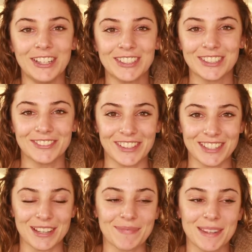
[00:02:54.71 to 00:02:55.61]
review
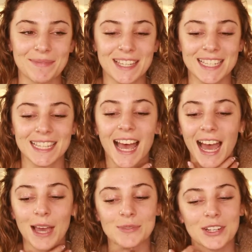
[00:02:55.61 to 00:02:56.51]
something because
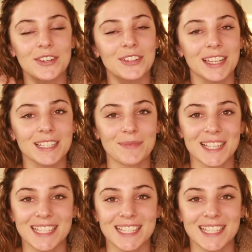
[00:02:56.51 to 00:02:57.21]
I'm starting to realize my